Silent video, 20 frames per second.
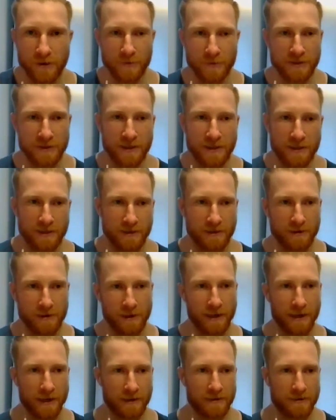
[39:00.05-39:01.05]
a particular
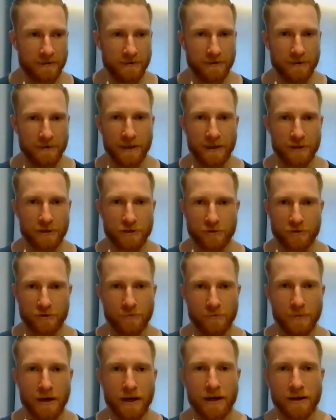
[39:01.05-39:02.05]
like niche
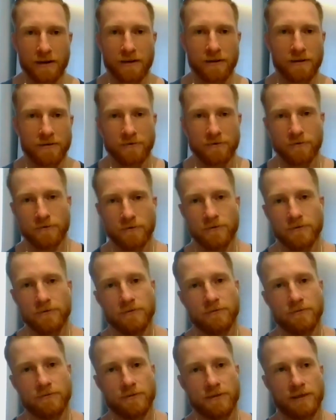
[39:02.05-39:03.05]
or market or
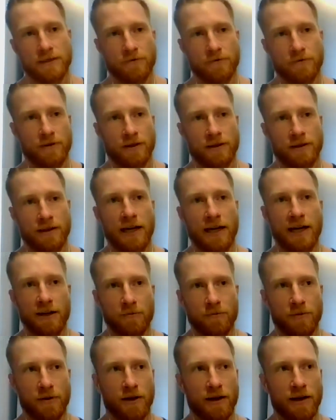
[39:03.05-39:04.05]
stuff like
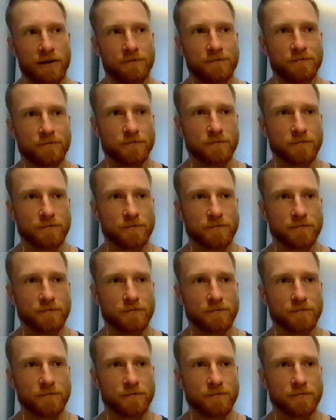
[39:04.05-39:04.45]
that. But